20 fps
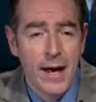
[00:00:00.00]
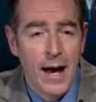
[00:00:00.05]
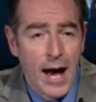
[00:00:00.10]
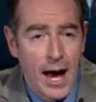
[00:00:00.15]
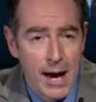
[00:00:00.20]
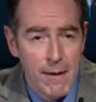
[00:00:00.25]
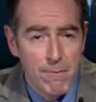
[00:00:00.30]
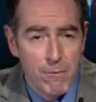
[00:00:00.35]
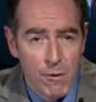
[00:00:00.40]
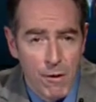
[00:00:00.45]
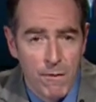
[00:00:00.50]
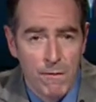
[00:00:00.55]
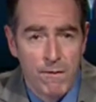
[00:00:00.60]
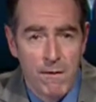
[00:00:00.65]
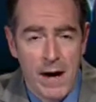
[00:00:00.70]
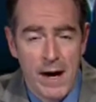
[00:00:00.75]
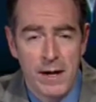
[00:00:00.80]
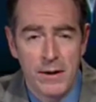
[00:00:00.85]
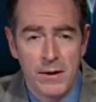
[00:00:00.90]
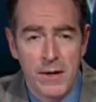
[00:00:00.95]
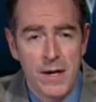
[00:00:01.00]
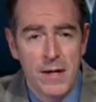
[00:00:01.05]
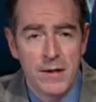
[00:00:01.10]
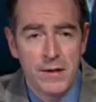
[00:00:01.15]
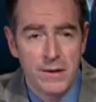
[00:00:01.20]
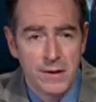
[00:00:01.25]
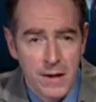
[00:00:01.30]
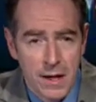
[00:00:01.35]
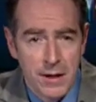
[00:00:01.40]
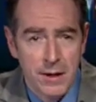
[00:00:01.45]
high profile
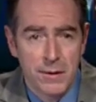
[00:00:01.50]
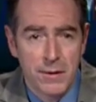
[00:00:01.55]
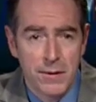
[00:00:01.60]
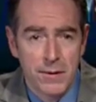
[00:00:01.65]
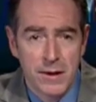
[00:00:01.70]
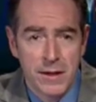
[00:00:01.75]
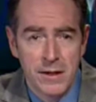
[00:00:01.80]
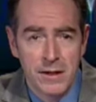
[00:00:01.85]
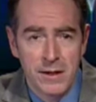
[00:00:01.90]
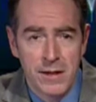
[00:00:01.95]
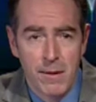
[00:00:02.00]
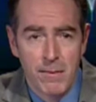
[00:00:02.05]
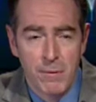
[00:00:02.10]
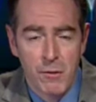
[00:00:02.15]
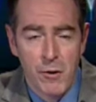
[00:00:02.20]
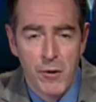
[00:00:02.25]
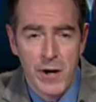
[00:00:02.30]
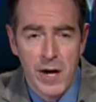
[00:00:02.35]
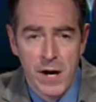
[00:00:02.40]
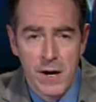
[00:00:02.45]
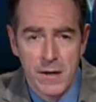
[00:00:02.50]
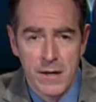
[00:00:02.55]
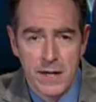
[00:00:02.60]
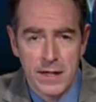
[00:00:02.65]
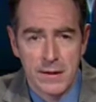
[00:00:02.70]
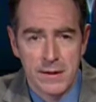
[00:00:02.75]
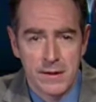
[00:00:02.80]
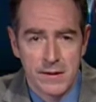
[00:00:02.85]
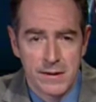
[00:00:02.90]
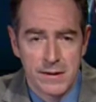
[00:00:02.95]
secular contemporary
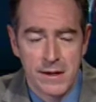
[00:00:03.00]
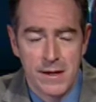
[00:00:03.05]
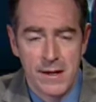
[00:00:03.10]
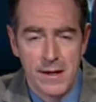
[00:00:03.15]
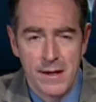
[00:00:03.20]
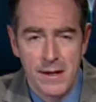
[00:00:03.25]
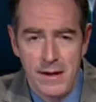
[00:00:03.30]
artists.